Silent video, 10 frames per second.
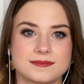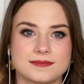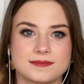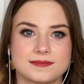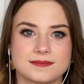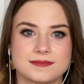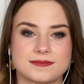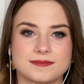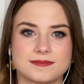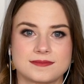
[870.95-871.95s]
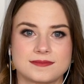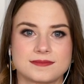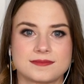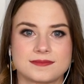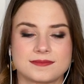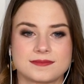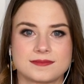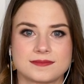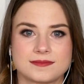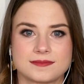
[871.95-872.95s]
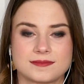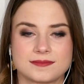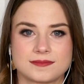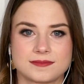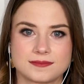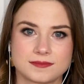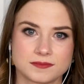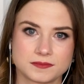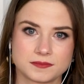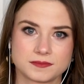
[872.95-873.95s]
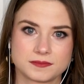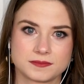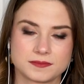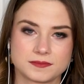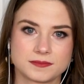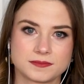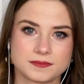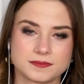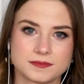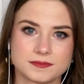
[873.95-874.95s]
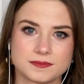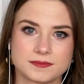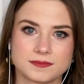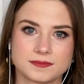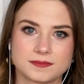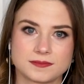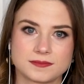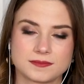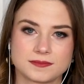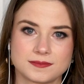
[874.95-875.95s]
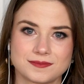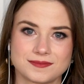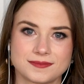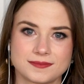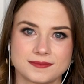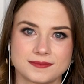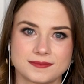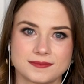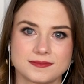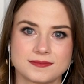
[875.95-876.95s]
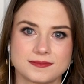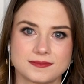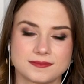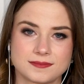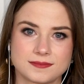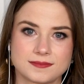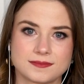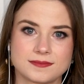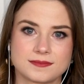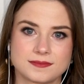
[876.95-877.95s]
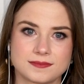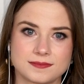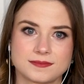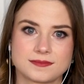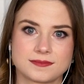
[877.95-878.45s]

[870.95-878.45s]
The person shown says nothing.